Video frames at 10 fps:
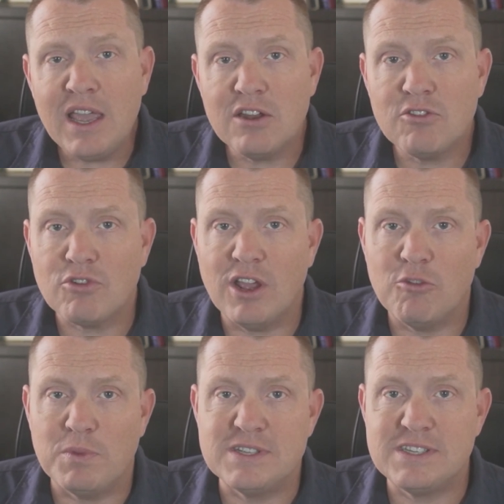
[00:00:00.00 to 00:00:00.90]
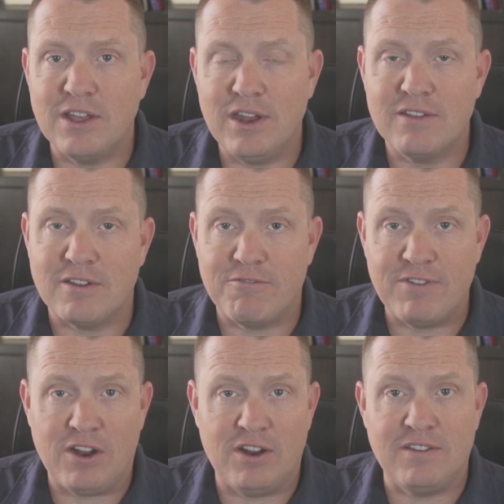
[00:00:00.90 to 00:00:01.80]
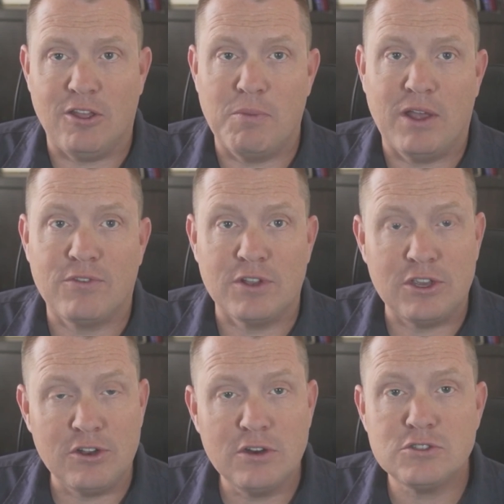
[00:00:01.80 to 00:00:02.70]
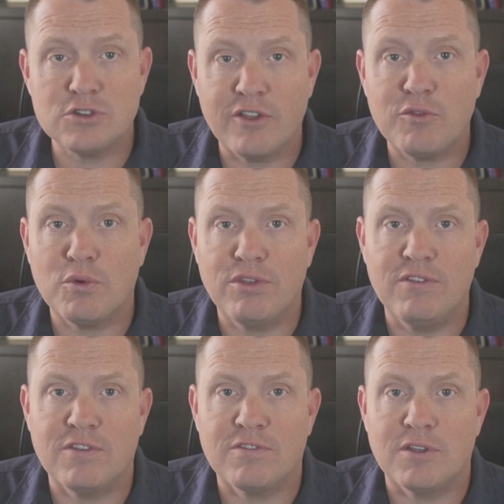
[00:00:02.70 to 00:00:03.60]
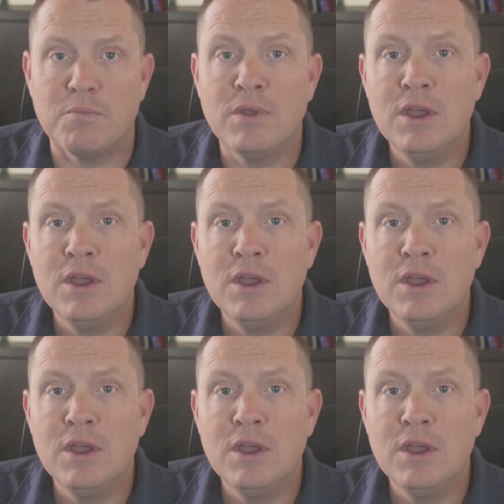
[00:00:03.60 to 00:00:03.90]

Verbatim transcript: industry has been selling us a fairy tale about secure, trustworthy system,